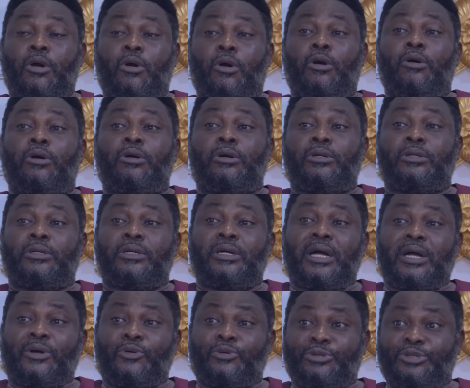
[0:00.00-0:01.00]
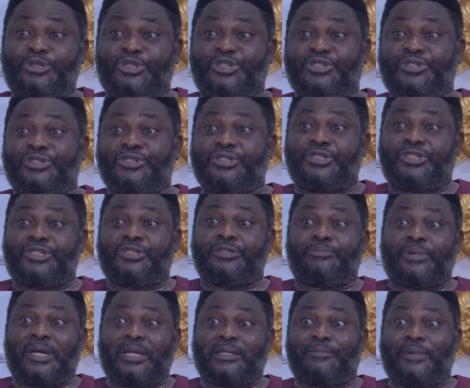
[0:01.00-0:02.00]
all her
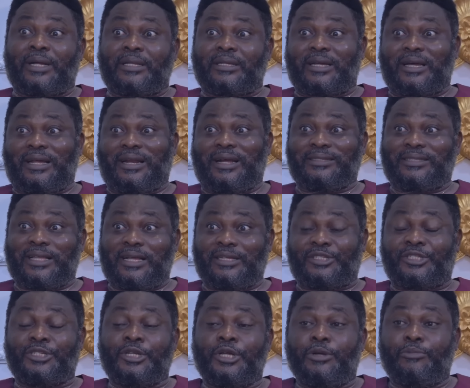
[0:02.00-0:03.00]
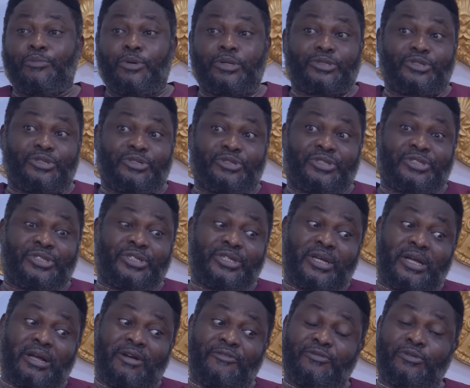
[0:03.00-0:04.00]
rishi-rishi bad characters, but you
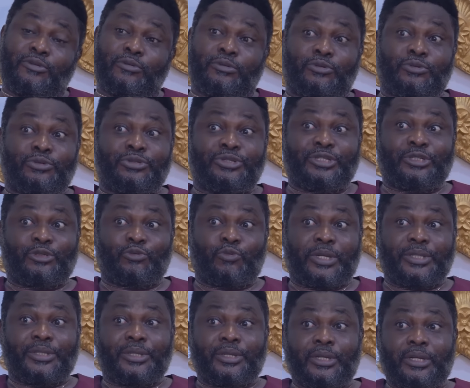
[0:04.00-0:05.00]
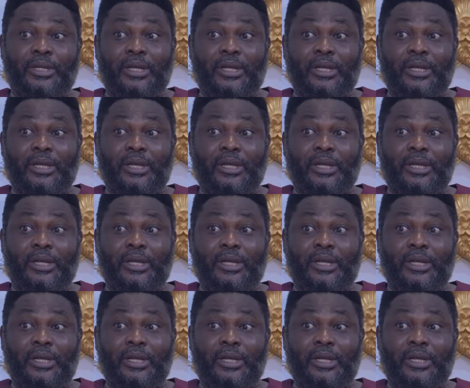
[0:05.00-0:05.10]
still have to do this one.